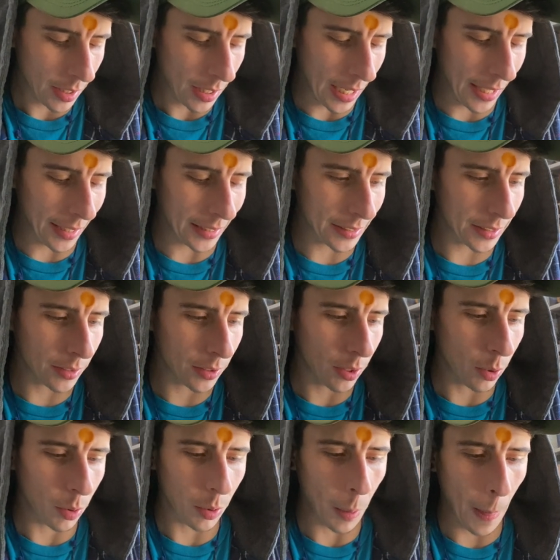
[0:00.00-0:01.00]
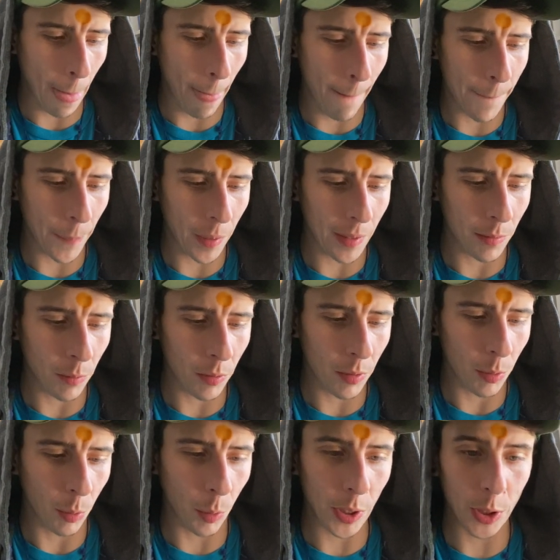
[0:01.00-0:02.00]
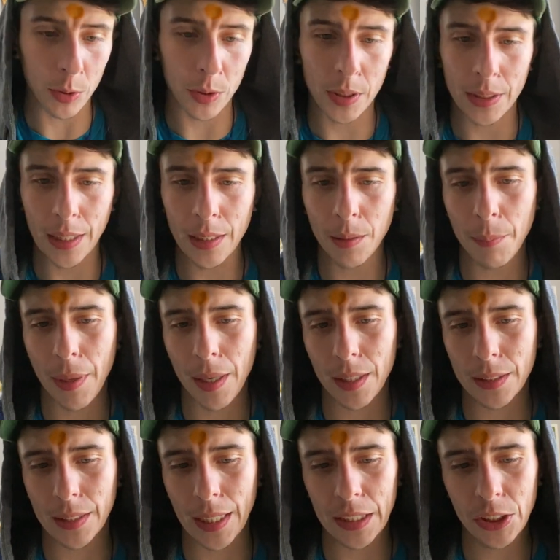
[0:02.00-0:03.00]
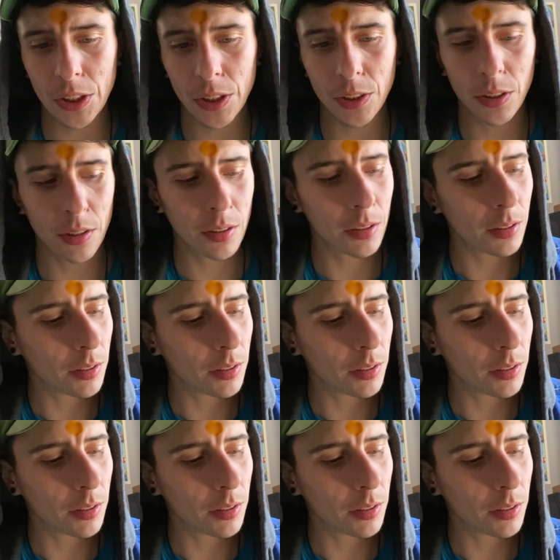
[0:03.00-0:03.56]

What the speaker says: And it's when you sit in meditation,